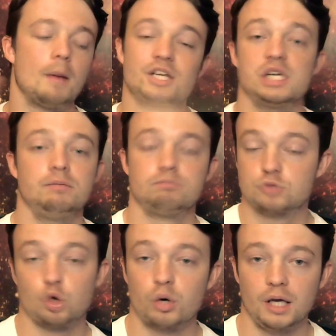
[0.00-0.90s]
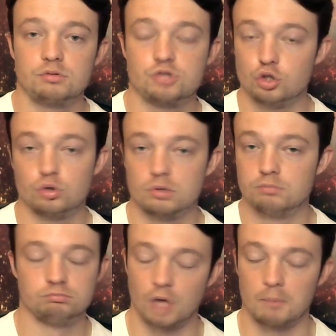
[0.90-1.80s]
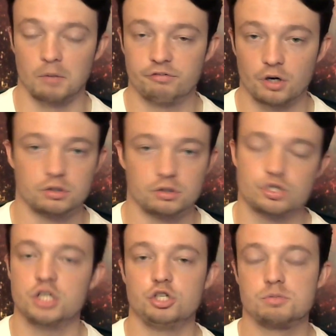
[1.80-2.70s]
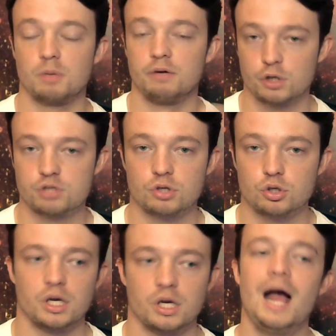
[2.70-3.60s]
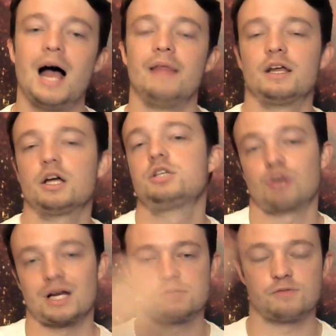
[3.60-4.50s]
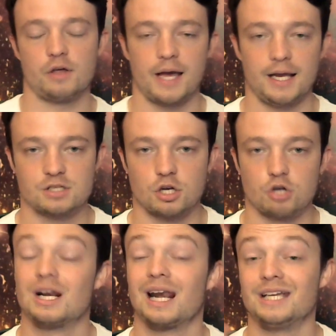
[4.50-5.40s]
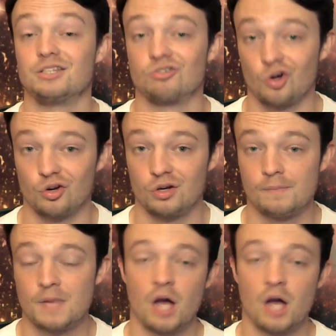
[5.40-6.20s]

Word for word: I'm actually talking to them at my phone because I use my voice recorder and then I transfer that into Notion later on.